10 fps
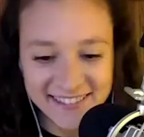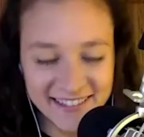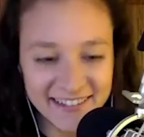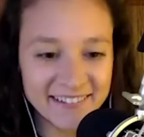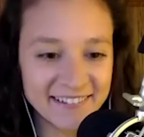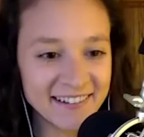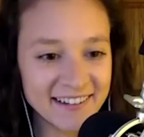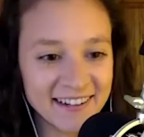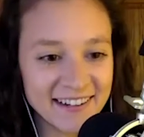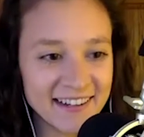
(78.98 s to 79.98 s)
So
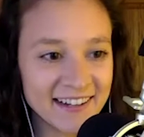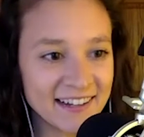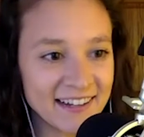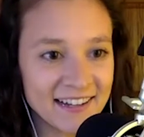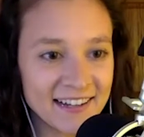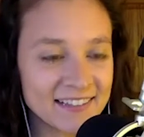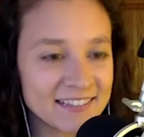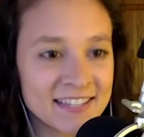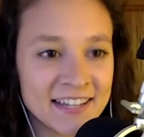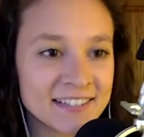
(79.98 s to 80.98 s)

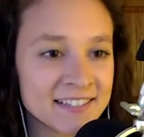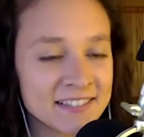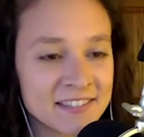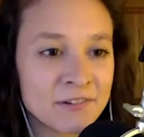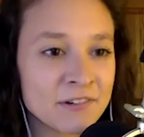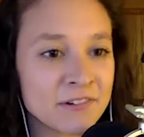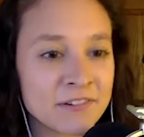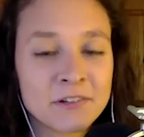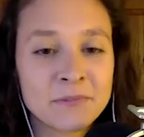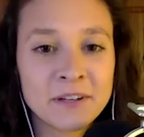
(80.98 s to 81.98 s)
take us through a
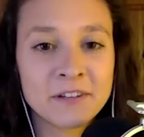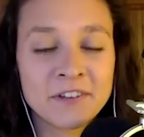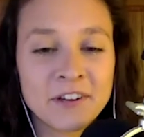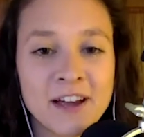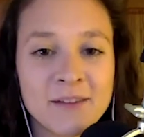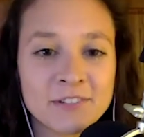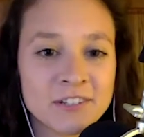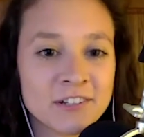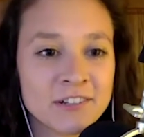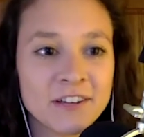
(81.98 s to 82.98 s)
little bit of your
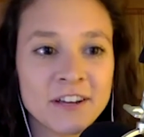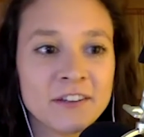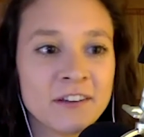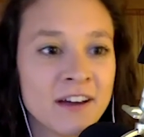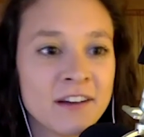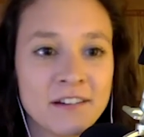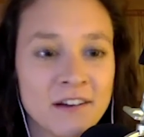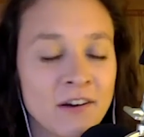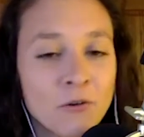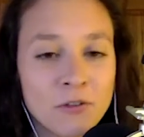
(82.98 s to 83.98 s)
amateur career. You had
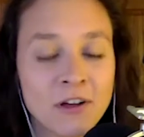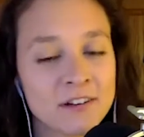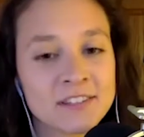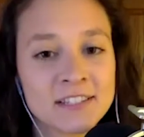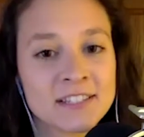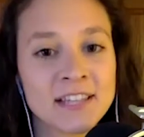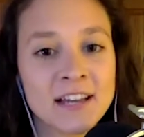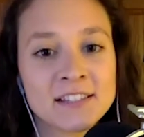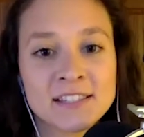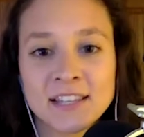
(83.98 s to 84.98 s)
a whole lot of
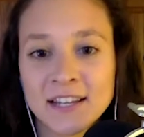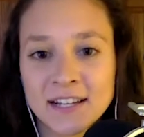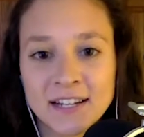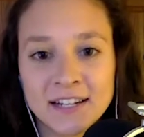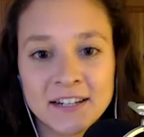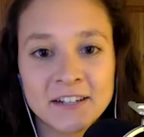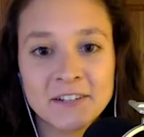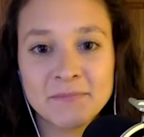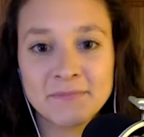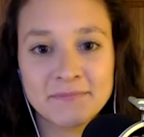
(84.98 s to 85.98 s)
success.
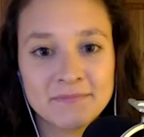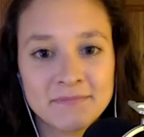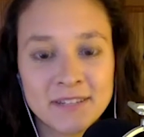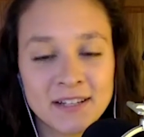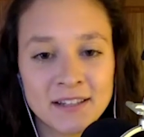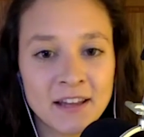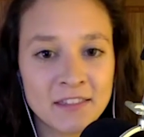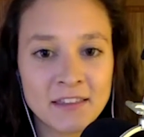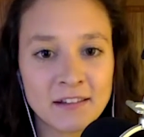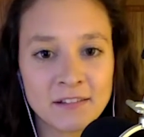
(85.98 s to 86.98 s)
I
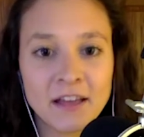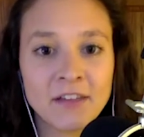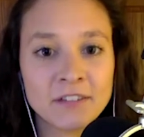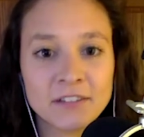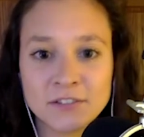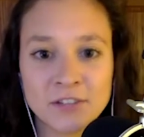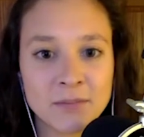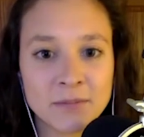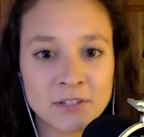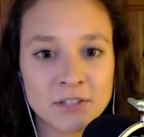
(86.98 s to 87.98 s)
think 11
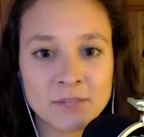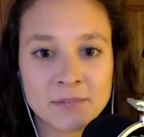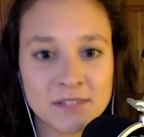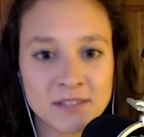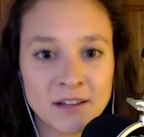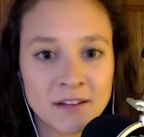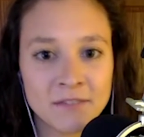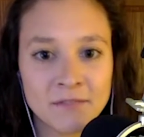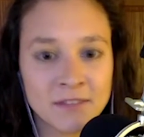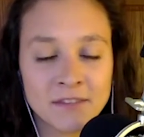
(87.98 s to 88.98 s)
championships
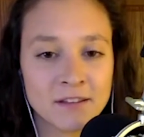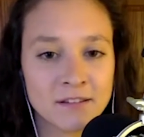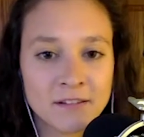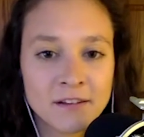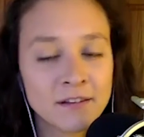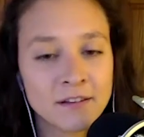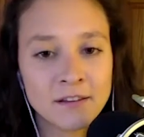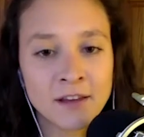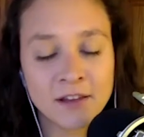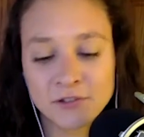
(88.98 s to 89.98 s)
in the
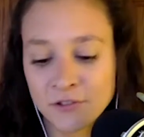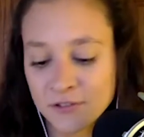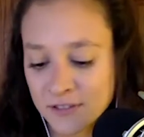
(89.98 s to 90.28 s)
nationals.